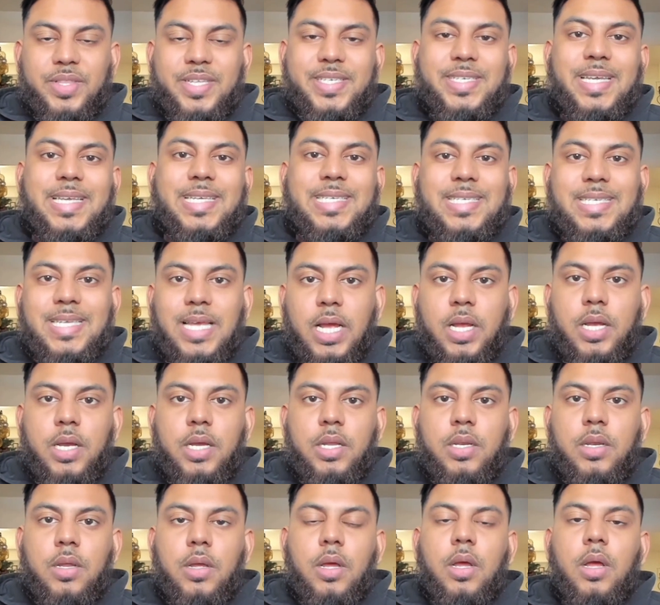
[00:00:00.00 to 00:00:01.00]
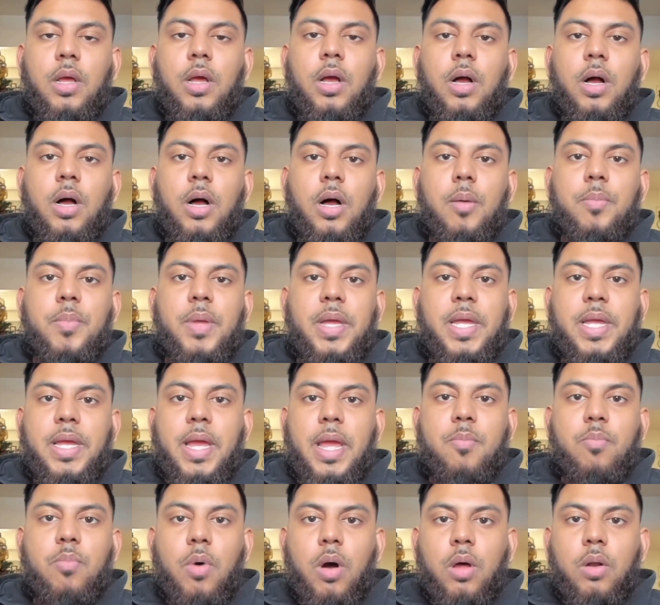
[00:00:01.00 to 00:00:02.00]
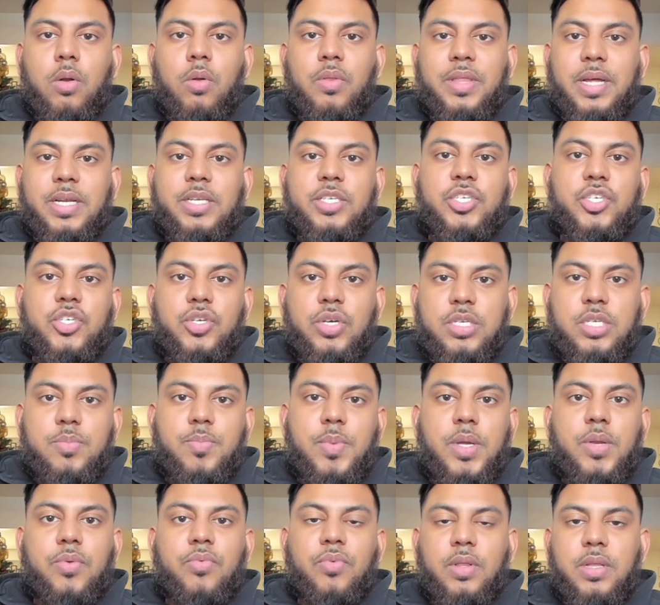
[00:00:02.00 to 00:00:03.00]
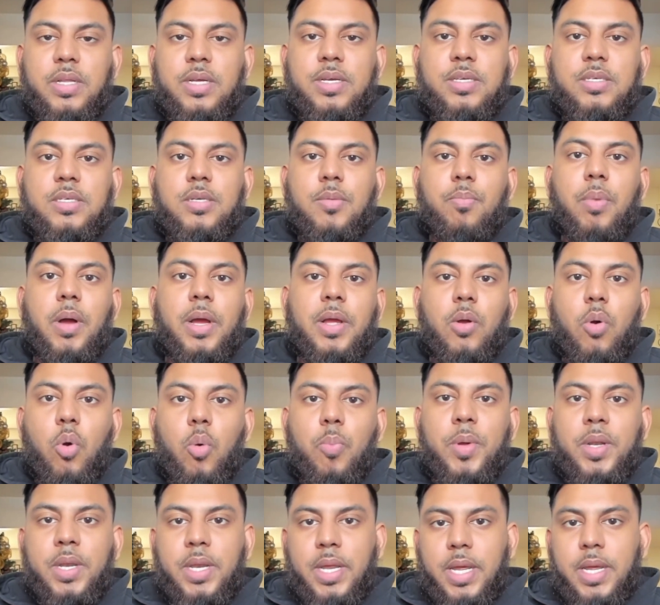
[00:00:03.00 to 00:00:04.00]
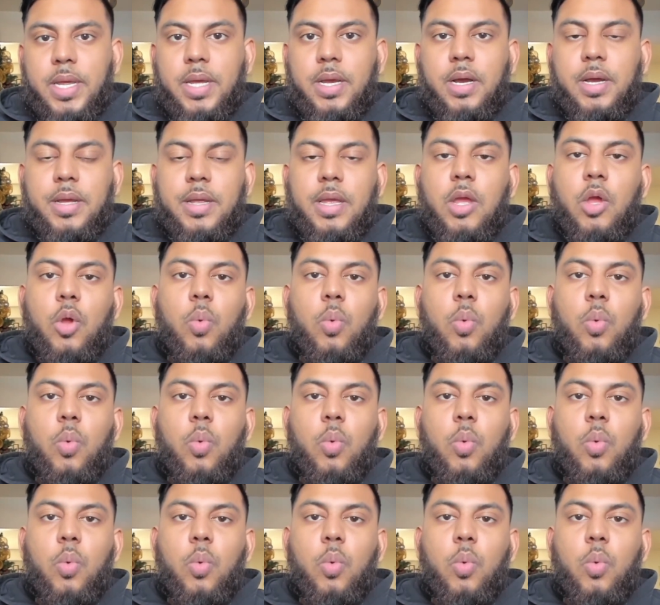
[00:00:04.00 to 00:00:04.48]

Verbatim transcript: there's a second um, AI model that's just been released by OpenAI,